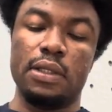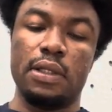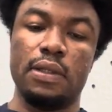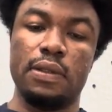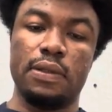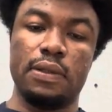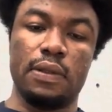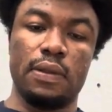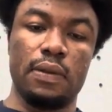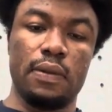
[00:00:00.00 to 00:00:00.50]

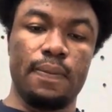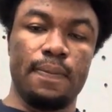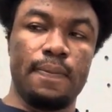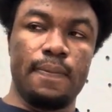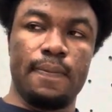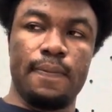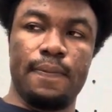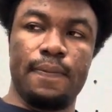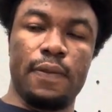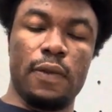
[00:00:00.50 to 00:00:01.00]
So
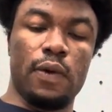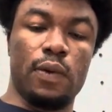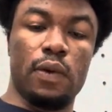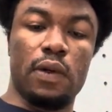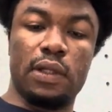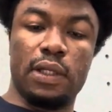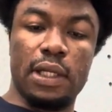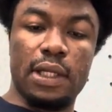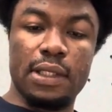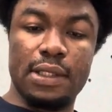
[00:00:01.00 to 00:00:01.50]

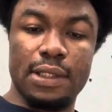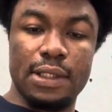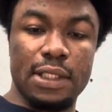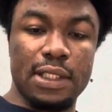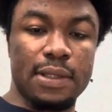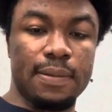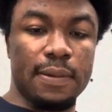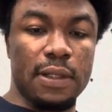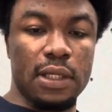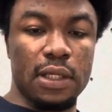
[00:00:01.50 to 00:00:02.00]
what gets
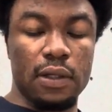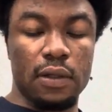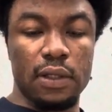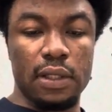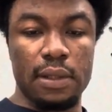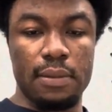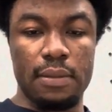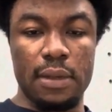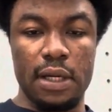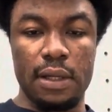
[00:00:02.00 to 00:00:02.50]
displayed on the
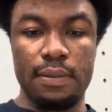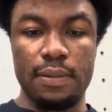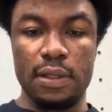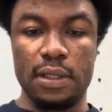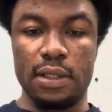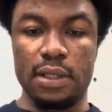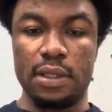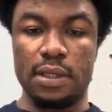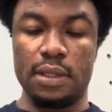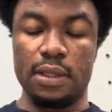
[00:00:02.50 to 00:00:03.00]
map
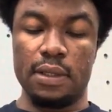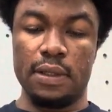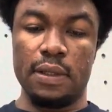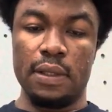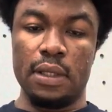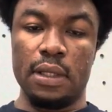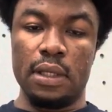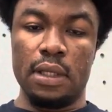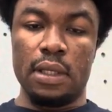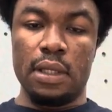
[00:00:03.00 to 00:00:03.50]
is
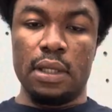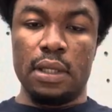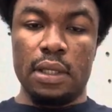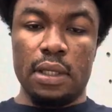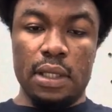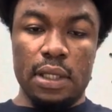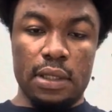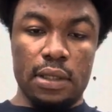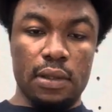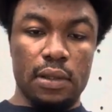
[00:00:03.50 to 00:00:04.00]

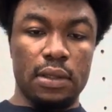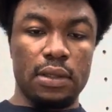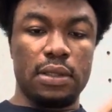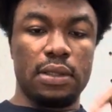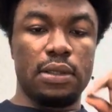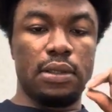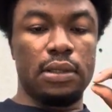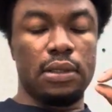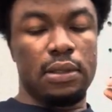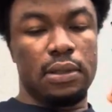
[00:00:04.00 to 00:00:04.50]
a dot
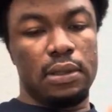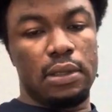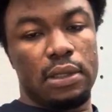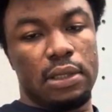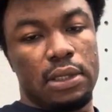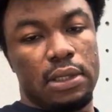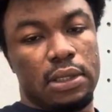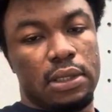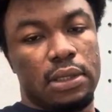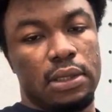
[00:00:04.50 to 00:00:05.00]

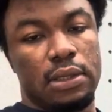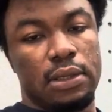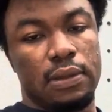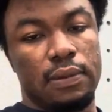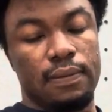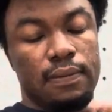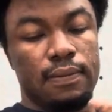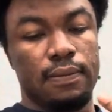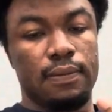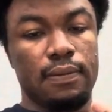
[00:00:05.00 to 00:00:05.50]
and
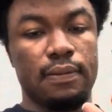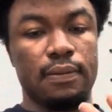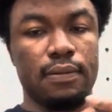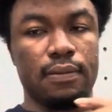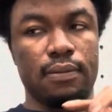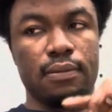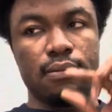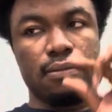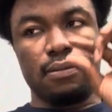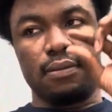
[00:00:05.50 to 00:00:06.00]

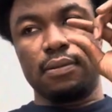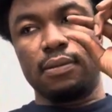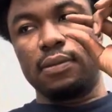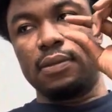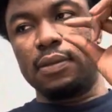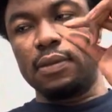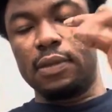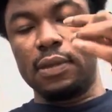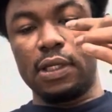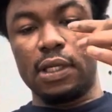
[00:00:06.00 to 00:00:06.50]

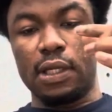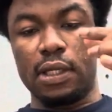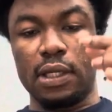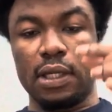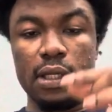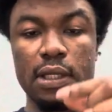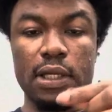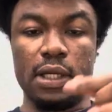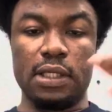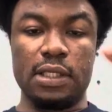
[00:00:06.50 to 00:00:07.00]
like
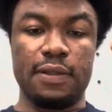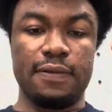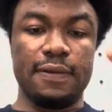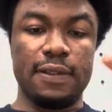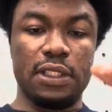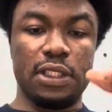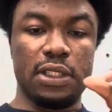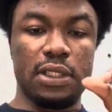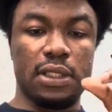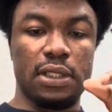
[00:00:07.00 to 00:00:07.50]
an
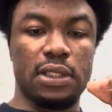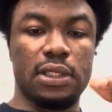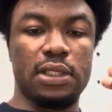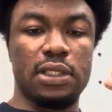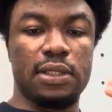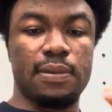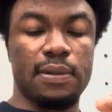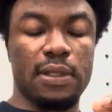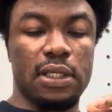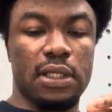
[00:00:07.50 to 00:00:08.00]
SVG
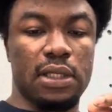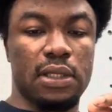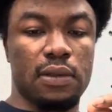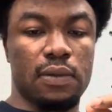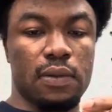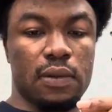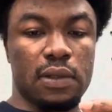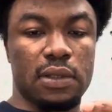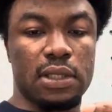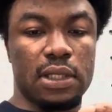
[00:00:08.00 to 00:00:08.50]
displaying
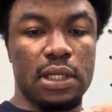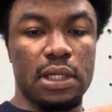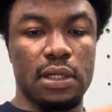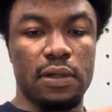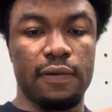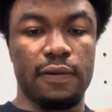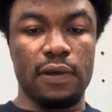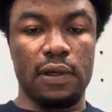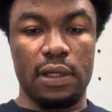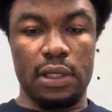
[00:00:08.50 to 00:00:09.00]
what kind
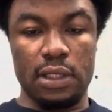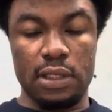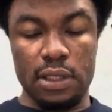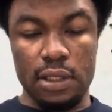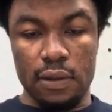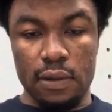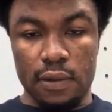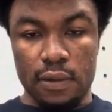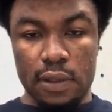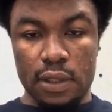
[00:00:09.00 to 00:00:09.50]
of a
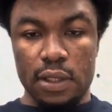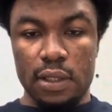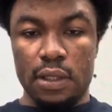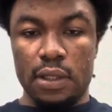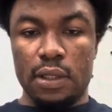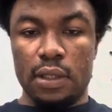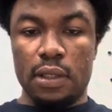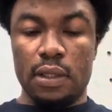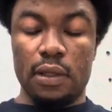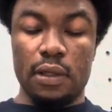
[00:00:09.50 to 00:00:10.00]
category,
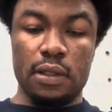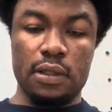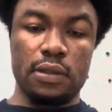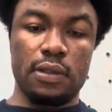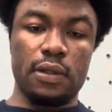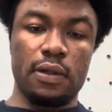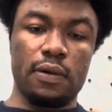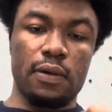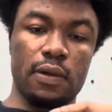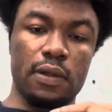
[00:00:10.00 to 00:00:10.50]

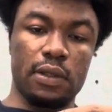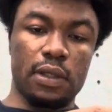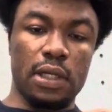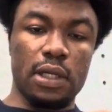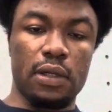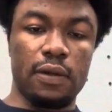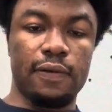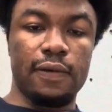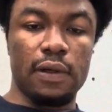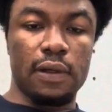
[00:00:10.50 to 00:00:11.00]
what kind
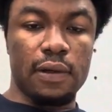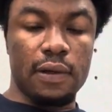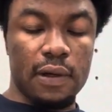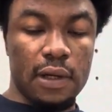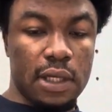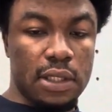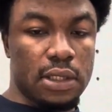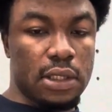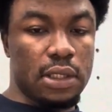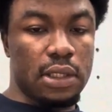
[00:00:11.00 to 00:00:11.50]
of a
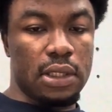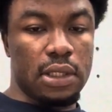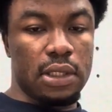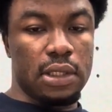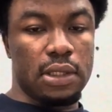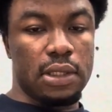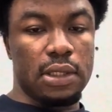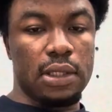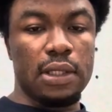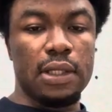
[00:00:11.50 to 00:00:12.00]

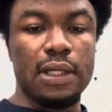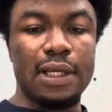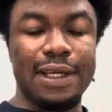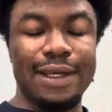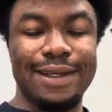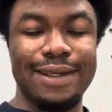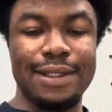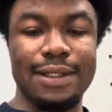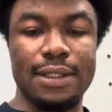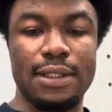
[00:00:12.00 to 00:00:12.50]
crisis
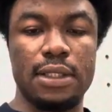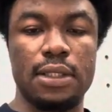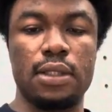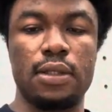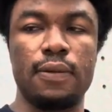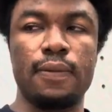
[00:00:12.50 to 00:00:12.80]
it is.